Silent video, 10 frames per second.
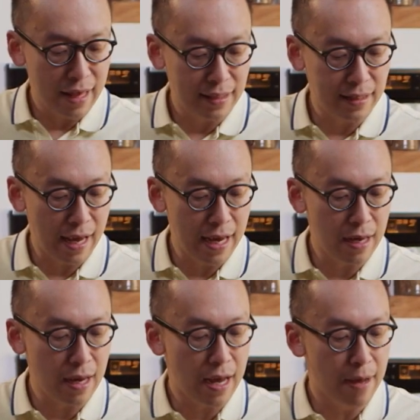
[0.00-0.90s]
There's
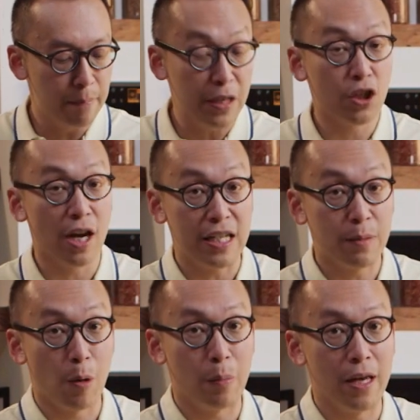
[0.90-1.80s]
a big
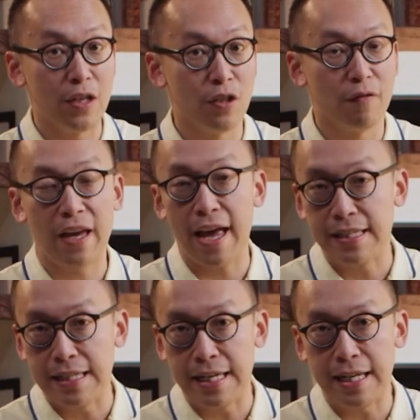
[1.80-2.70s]
Chinese population of
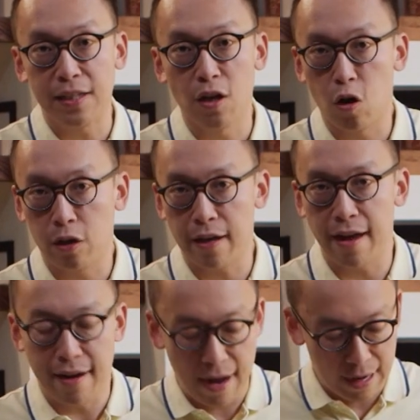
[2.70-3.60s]
Cantonese,
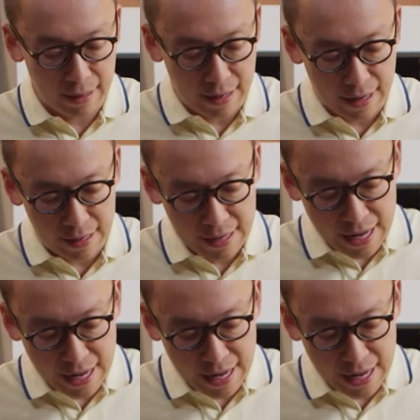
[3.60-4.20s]
Hokkien, Hakka,